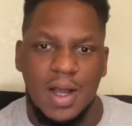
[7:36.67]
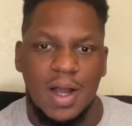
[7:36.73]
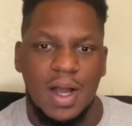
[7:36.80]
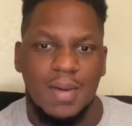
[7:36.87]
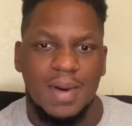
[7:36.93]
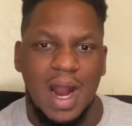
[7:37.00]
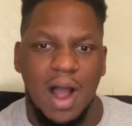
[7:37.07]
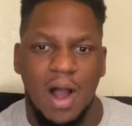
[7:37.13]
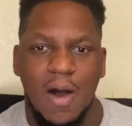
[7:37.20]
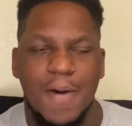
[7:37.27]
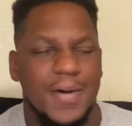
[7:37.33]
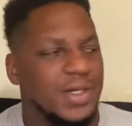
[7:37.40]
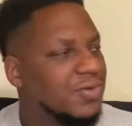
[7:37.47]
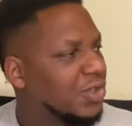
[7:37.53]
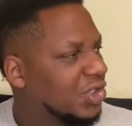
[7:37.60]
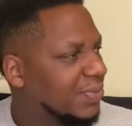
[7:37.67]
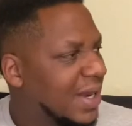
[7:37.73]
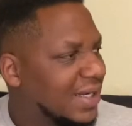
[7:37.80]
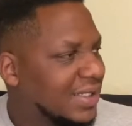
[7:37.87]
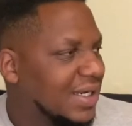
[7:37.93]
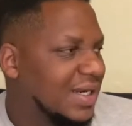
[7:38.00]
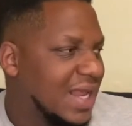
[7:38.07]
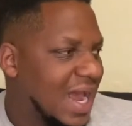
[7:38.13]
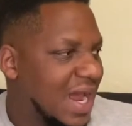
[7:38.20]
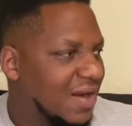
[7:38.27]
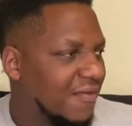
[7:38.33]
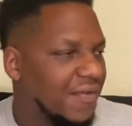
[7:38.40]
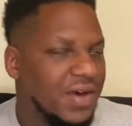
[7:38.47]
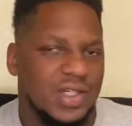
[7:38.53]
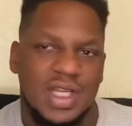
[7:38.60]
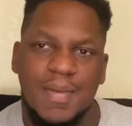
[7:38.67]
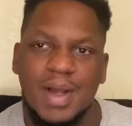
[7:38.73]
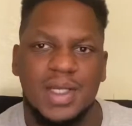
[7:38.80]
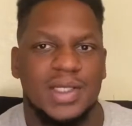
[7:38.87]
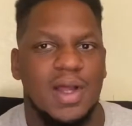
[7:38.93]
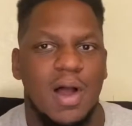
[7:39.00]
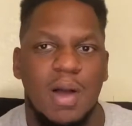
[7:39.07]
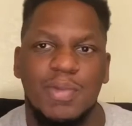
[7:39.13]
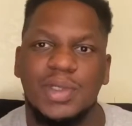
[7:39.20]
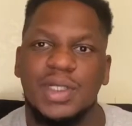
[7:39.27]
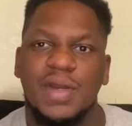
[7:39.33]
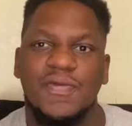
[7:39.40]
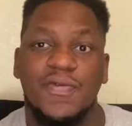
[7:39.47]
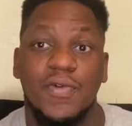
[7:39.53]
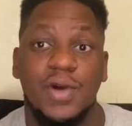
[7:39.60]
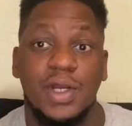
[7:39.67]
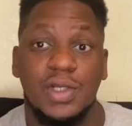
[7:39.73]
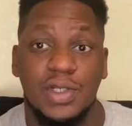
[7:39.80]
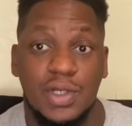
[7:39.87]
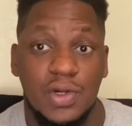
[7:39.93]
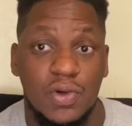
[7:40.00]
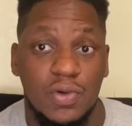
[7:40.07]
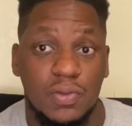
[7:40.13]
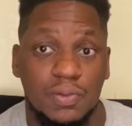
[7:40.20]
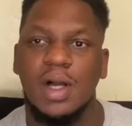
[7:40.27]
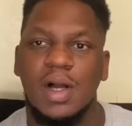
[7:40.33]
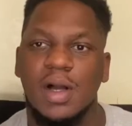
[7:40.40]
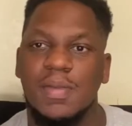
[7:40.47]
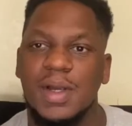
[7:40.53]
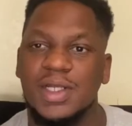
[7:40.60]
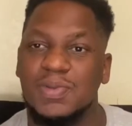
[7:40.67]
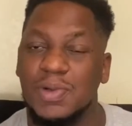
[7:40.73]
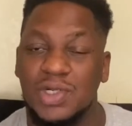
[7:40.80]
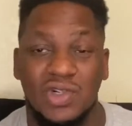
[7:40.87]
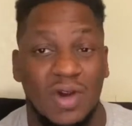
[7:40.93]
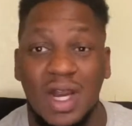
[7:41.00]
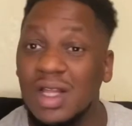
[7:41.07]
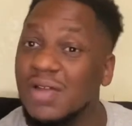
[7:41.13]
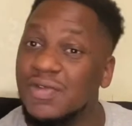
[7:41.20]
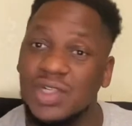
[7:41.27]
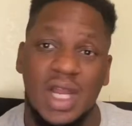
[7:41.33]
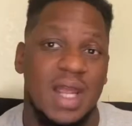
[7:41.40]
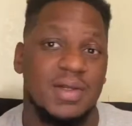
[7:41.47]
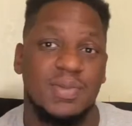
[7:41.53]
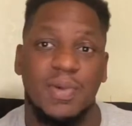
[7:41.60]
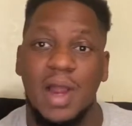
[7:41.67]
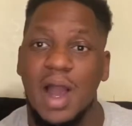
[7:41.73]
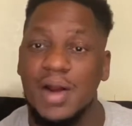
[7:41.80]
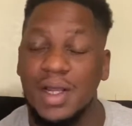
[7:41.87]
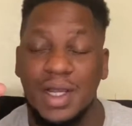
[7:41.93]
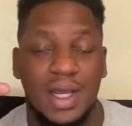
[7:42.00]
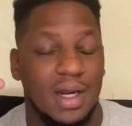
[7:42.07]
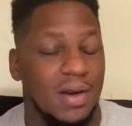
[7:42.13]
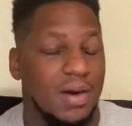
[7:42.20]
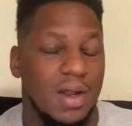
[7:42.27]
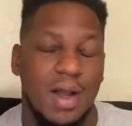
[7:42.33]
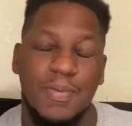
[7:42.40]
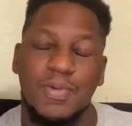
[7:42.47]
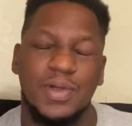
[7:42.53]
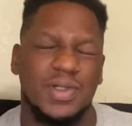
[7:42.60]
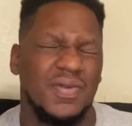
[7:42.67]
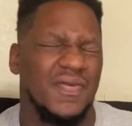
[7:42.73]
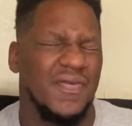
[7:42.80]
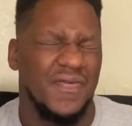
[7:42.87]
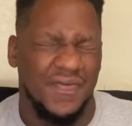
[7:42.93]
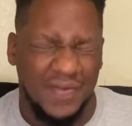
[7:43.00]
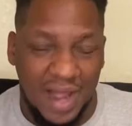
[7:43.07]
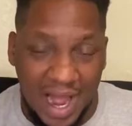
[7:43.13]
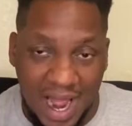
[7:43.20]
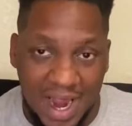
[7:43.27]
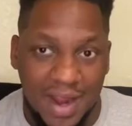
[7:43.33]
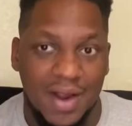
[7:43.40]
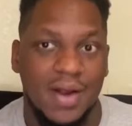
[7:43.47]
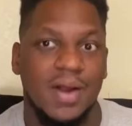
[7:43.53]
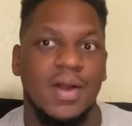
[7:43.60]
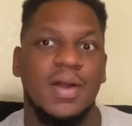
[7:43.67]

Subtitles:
And I always respected that. The first time I saw him was in 42. His portrayal of James Brown in Get On Up was fire.